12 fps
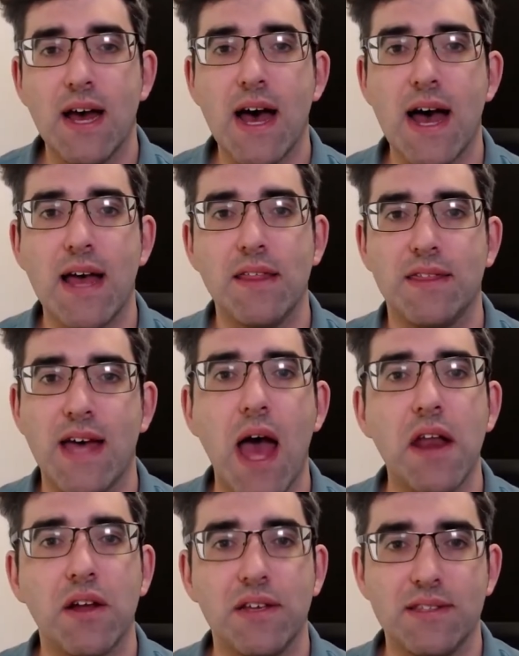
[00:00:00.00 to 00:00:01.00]

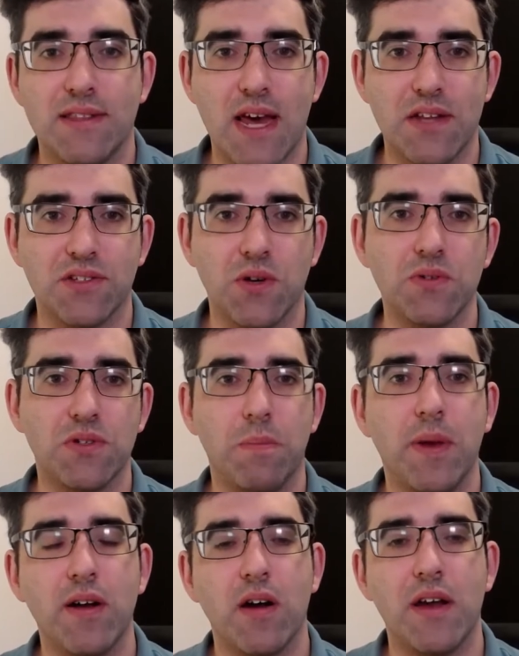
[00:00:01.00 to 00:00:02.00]
that is going to
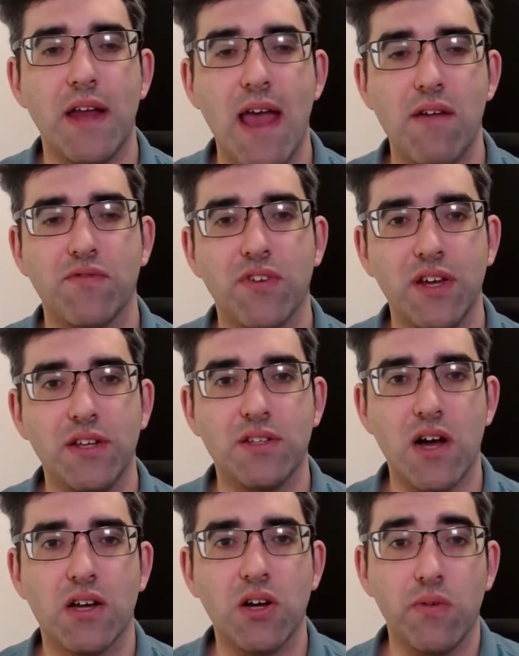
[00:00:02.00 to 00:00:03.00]
appear on every
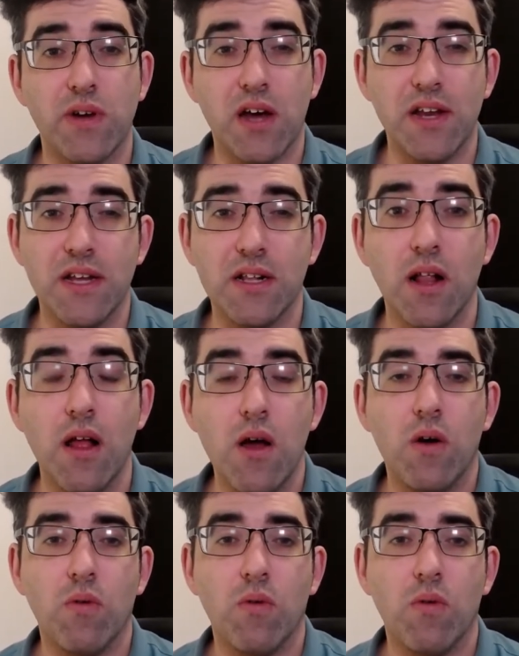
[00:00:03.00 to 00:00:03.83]
.co.il.